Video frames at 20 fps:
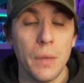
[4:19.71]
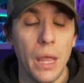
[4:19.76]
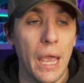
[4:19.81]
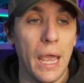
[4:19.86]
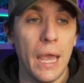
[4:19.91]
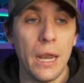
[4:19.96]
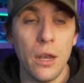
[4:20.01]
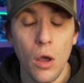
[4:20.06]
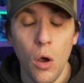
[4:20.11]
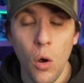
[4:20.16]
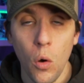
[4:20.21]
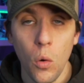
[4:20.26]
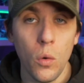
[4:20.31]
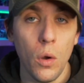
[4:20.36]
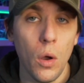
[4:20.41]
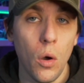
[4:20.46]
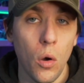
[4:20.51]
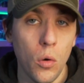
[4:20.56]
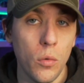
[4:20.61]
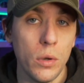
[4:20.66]
and
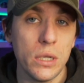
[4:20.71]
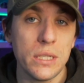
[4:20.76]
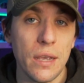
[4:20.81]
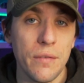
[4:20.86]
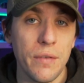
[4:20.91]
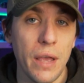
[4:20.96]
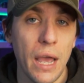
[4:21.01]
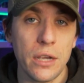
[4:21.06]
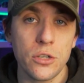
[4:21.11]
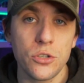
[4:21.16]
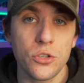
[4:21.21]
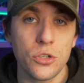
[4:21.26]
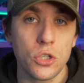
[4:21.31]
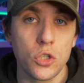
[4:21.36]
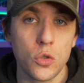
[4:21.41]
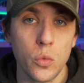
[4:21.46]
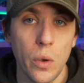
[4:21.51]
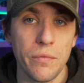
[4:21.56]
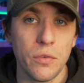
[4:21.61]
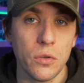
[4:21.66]
always have extra
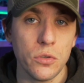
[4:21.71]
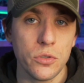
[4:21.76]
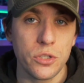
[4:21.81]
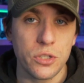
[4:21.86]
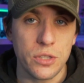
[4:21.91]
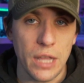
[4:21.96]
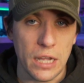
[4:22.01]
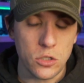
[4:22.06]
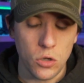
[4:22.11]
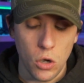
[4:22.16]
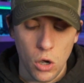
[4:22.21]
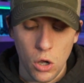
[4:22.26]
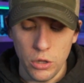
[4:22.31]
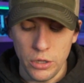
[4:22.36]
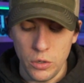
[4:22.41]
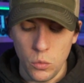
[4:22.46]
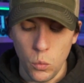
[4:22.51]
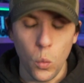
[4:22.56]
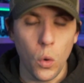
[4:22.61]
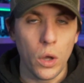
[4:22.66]
swivels. That's all
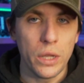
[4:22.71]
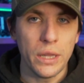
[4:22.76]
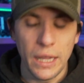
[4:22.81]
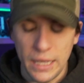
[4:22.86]
in one